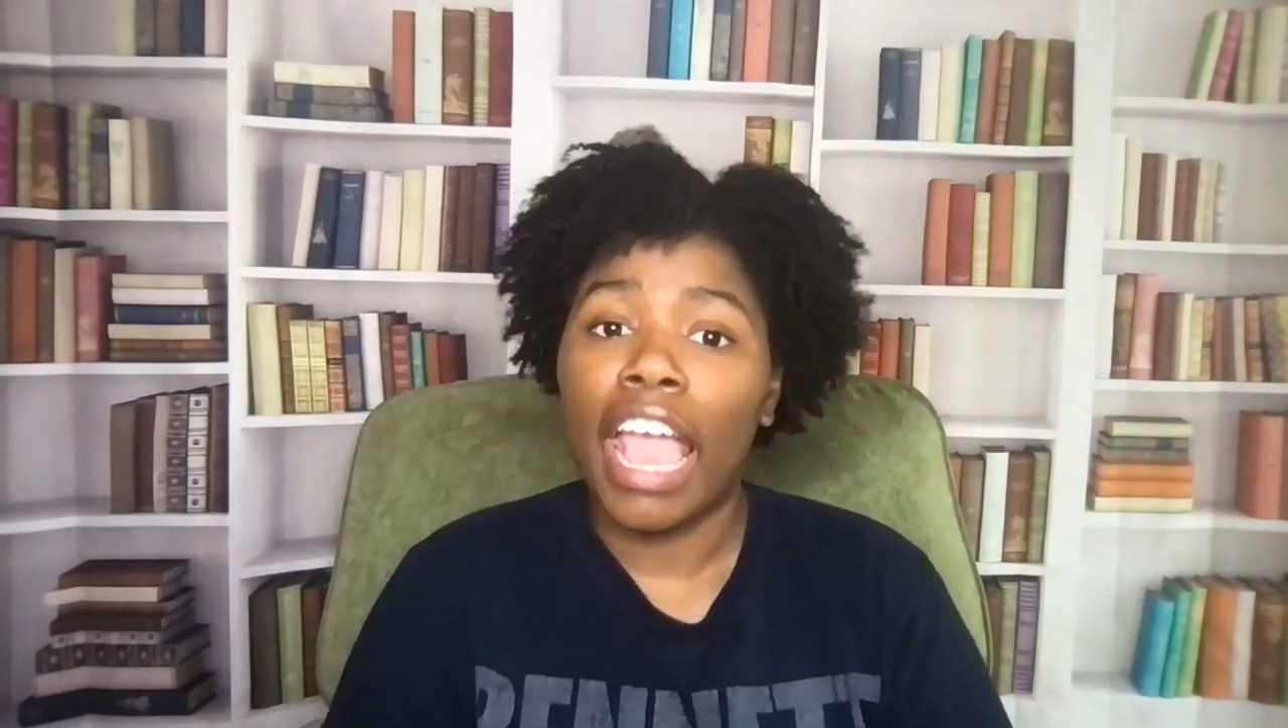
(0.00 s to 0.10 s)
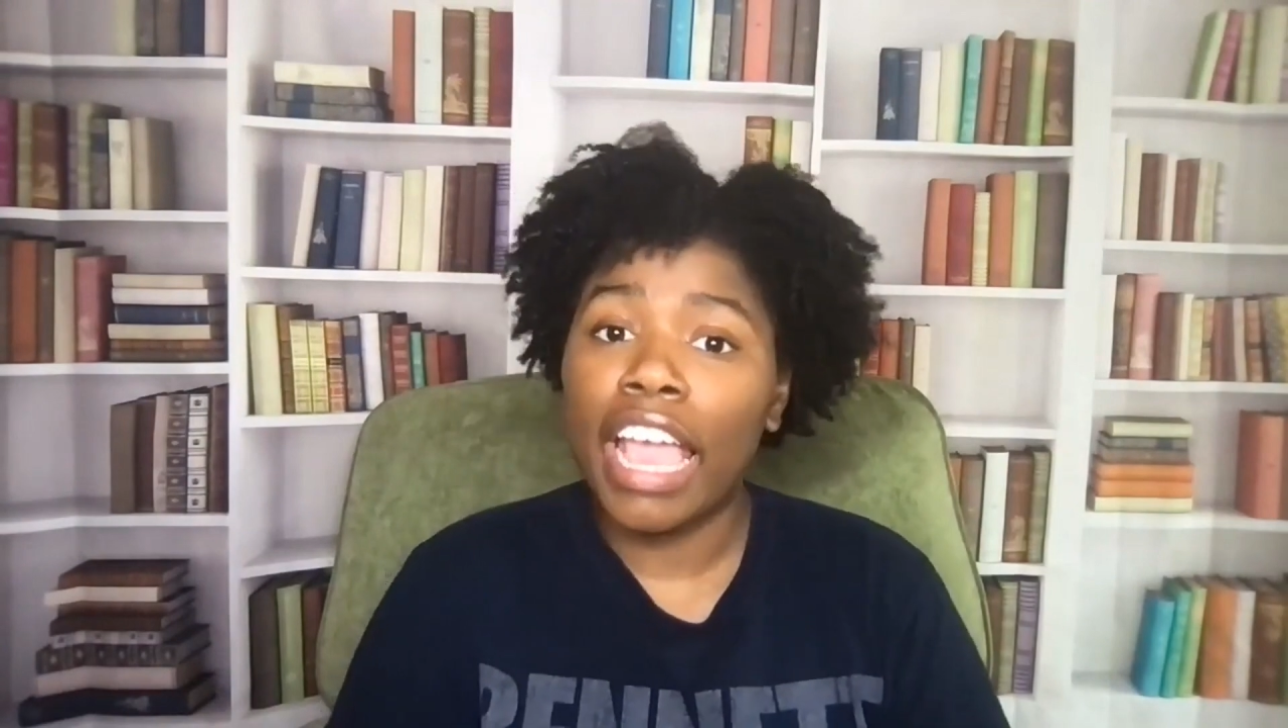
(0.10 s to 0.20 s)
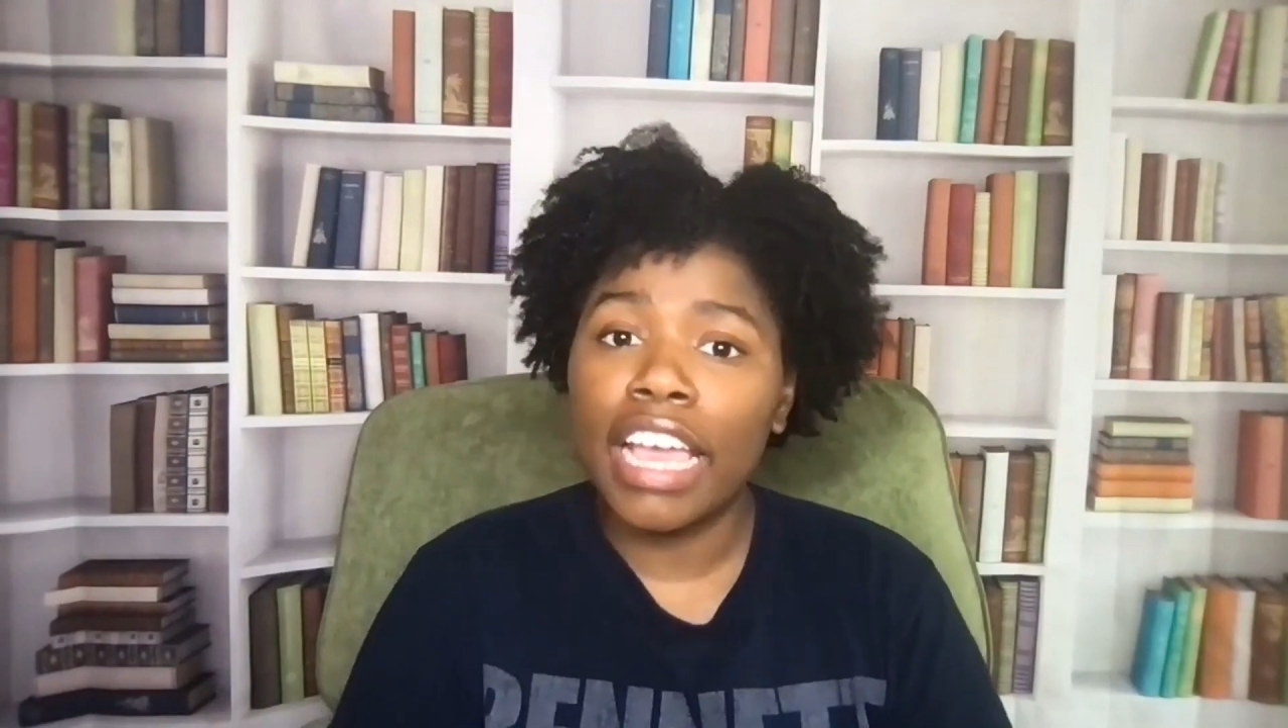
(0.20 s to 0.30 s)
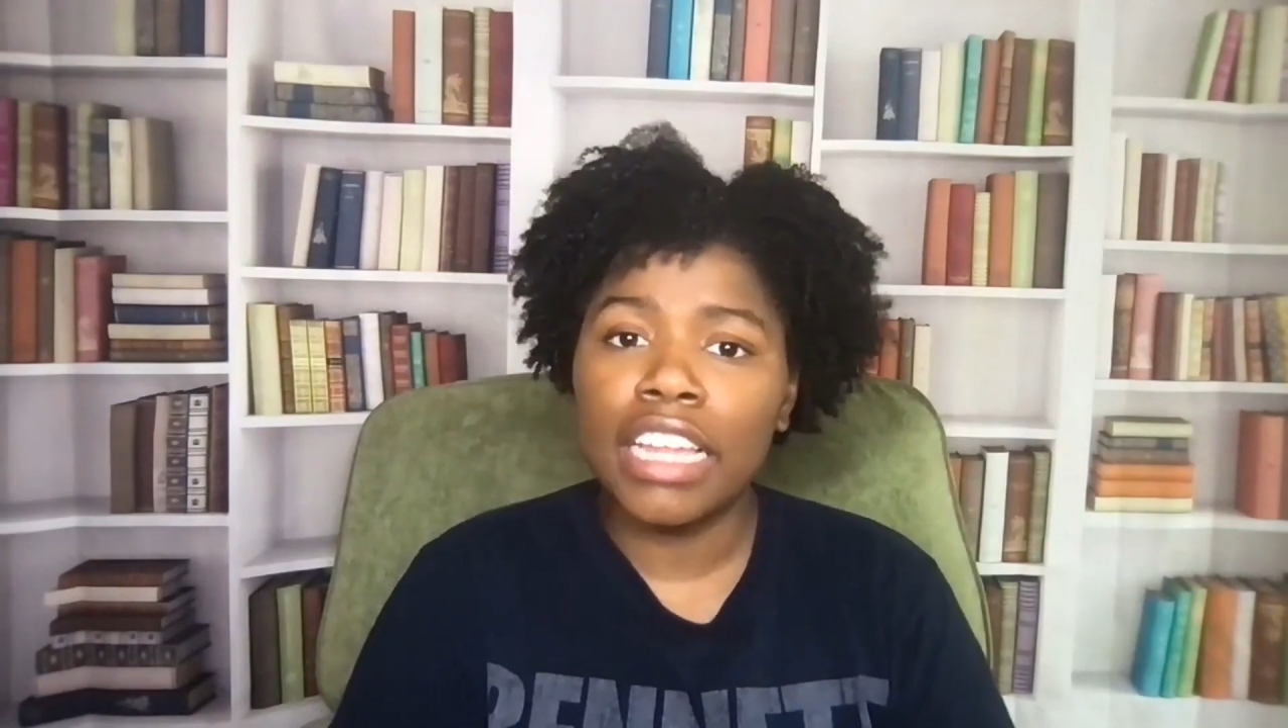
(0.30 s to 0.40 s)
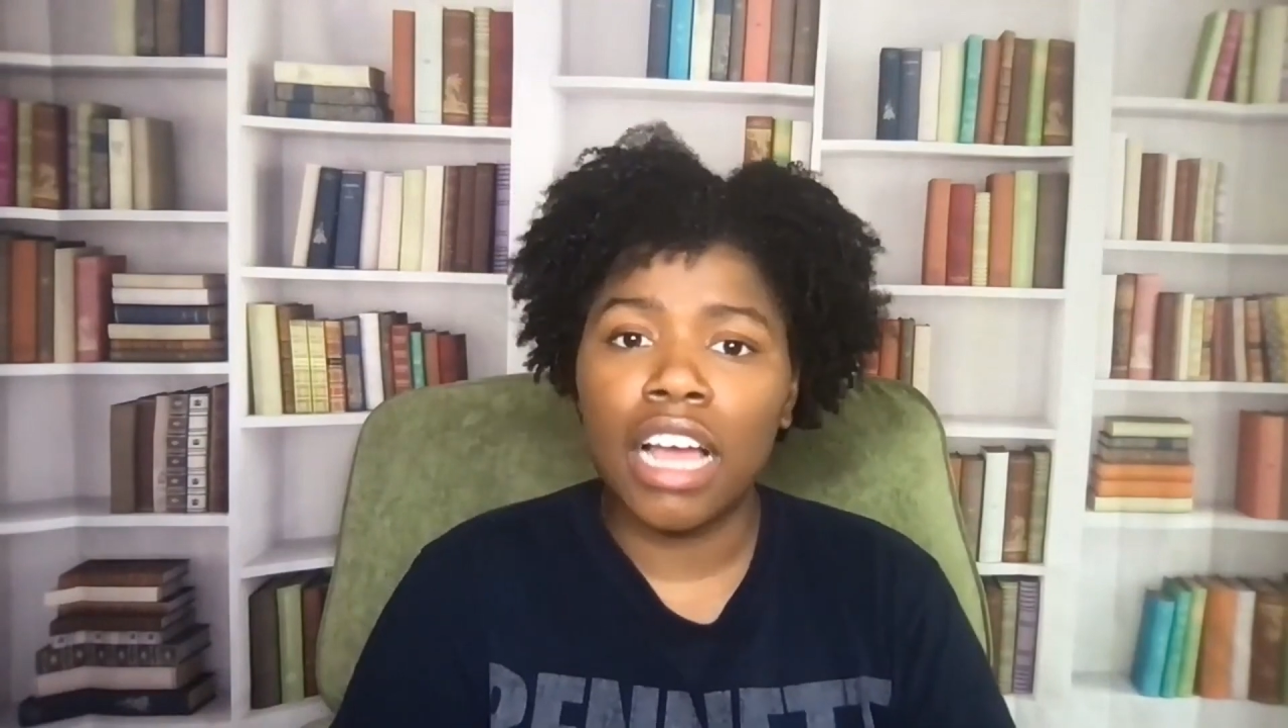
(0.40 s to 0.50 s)

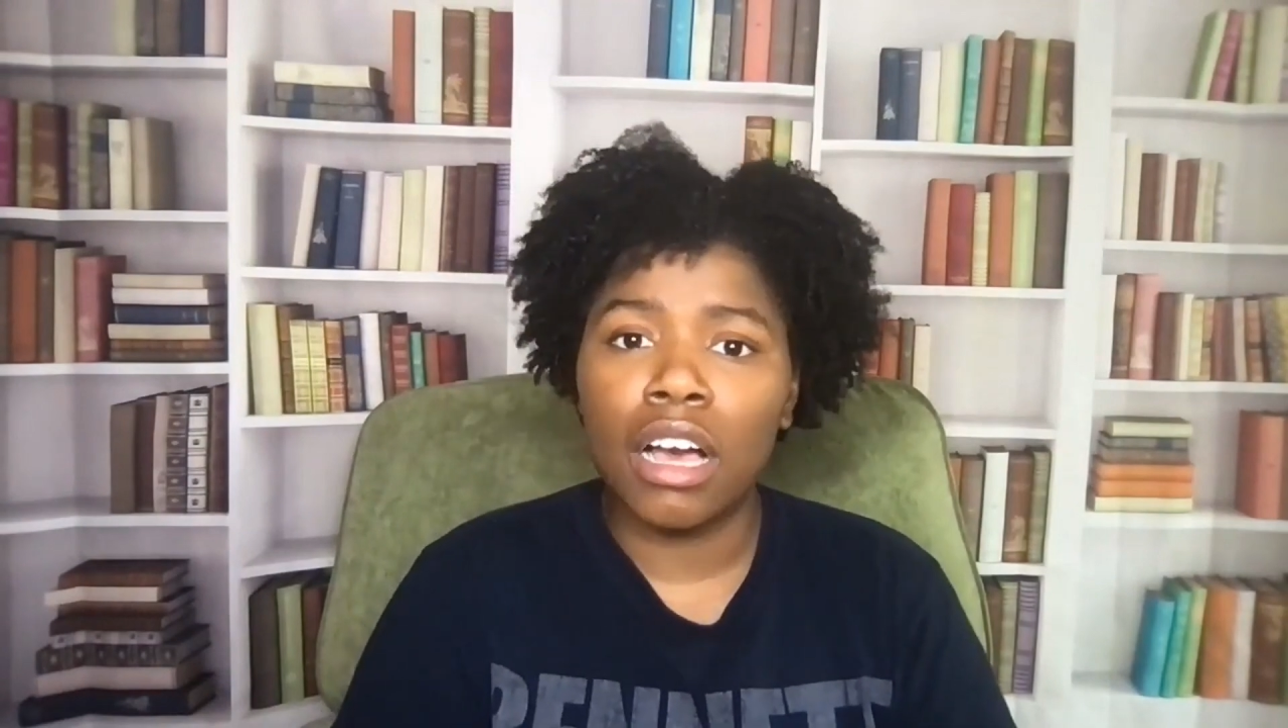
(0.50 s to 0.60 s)
and